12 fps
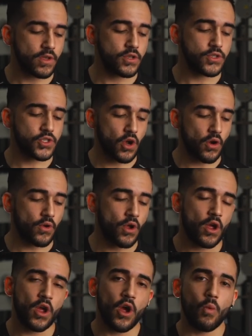So
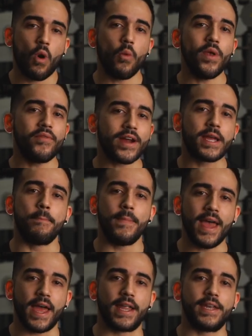what we
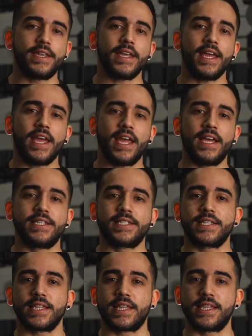recommend is
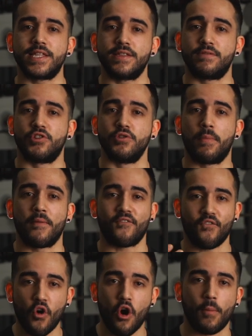to
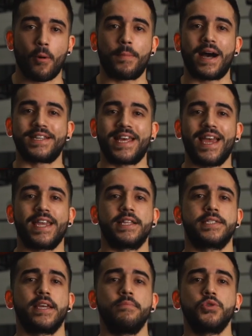perform or partake in
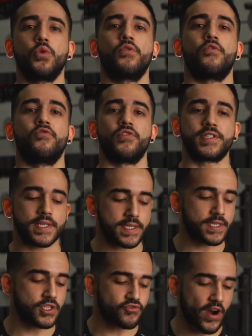some sort of a
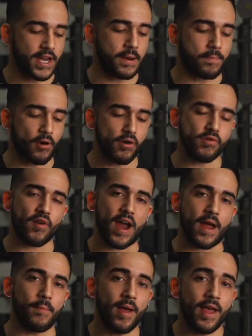resistance training
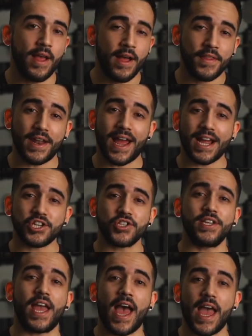program that
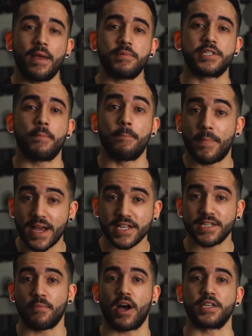actually aims to
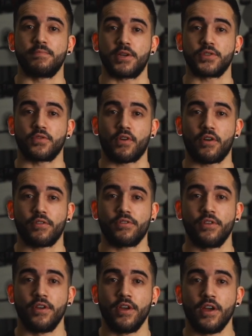maximize muscle growth.
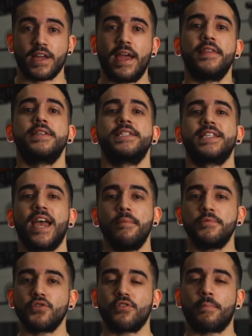Okay, the same
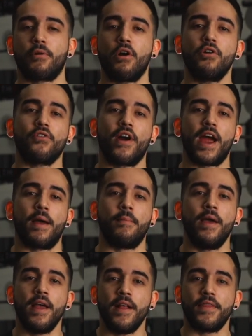sort of program
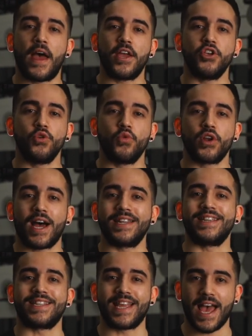that you would
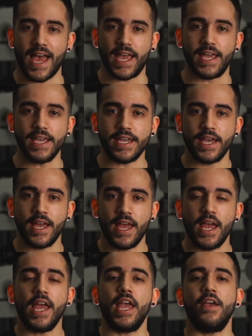undertake
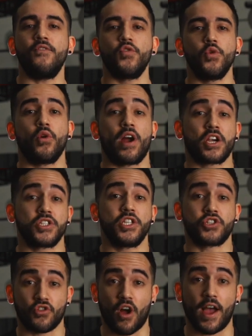if you are actually
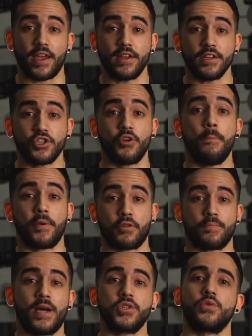trying to build
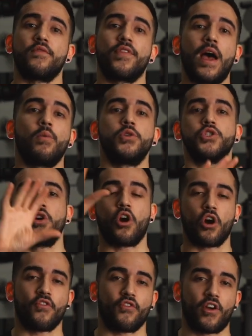muscle, if that was your
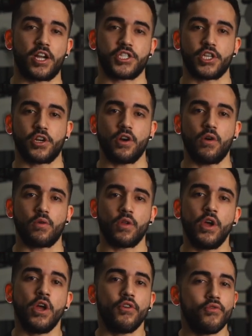overarching goal.
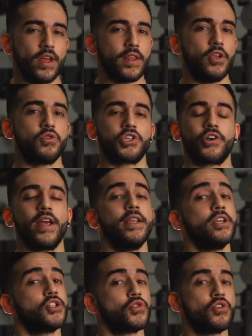Really, your
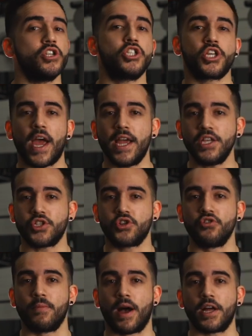training shouldn't change
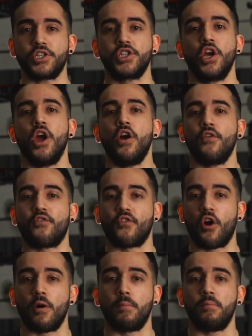too much
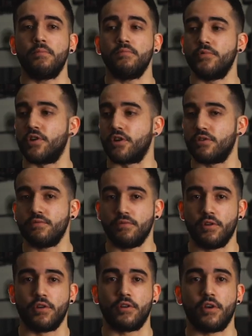from you know
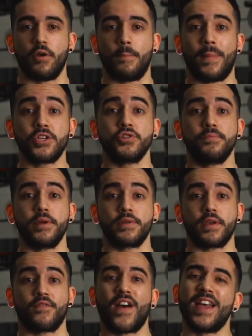a, a, muscle
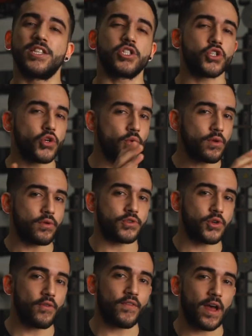building phase to
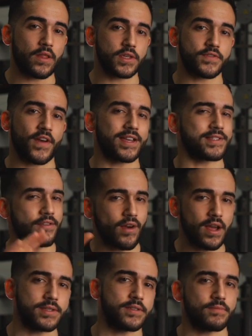to a fat loss phase. There
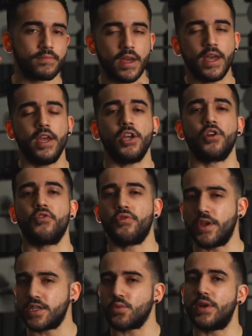are some you know
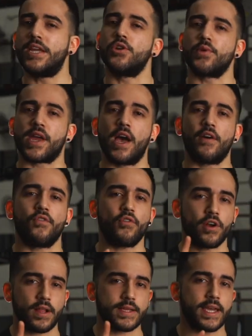things we need to account for,
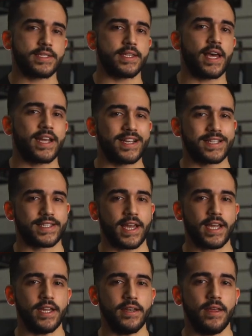and I'll get to that in a
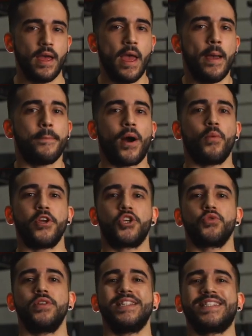second. But we
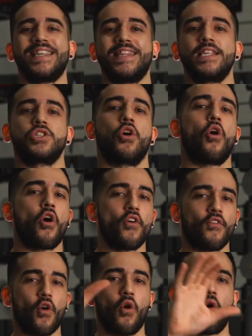shouldn't see this
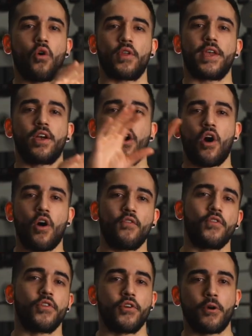overhauling
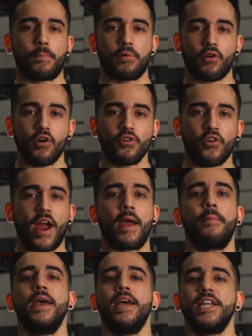of the
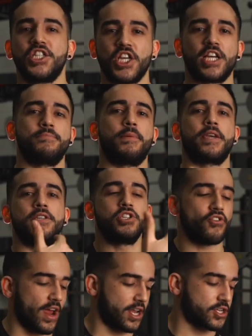program just because
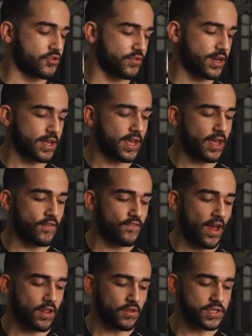you're entering a
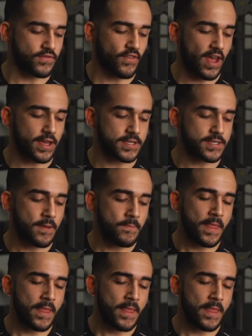fat loss phase.